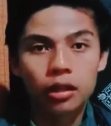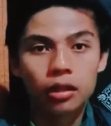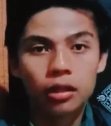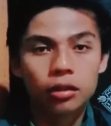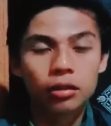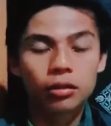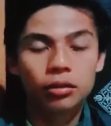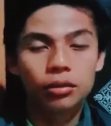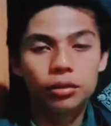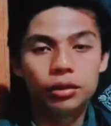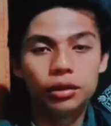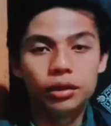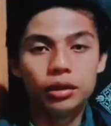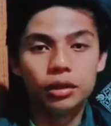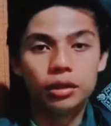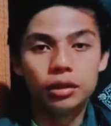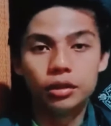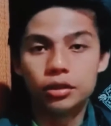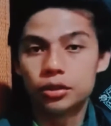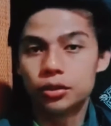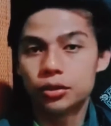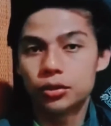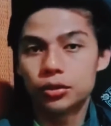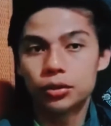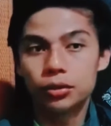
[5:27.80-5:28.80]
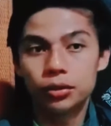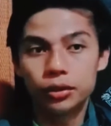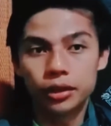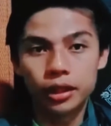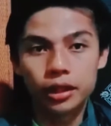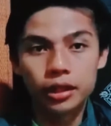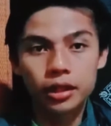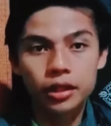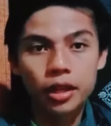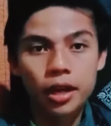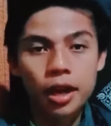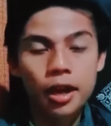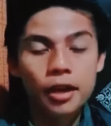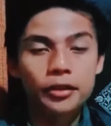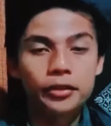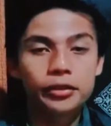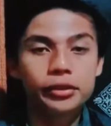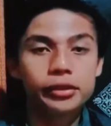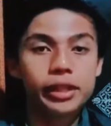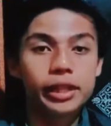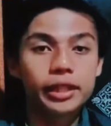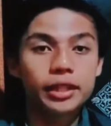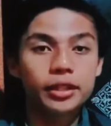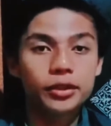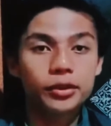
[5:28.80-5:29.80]
to the student so
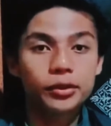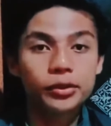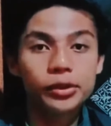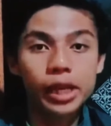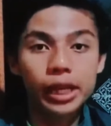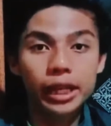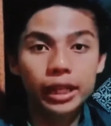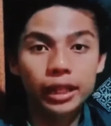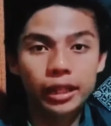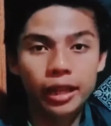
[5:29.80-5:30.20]
that student